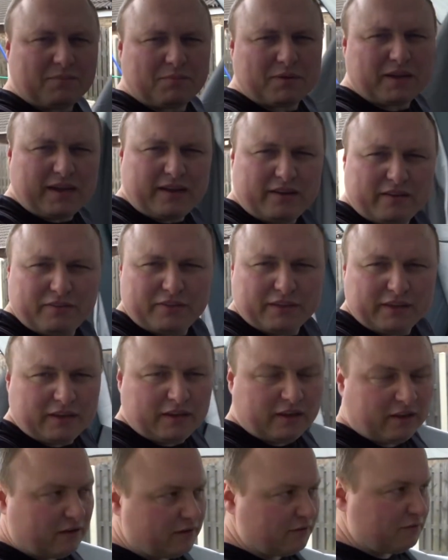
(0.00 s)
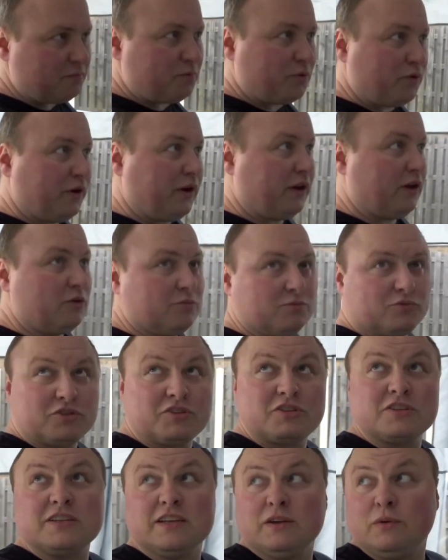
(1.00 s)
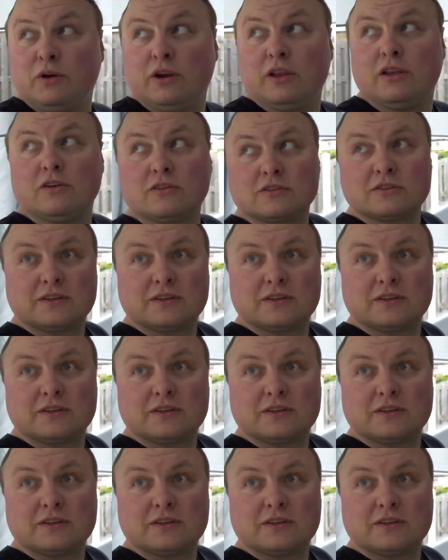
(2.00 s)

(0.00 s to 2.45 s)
kind of thinking of putting it up just to see what it looks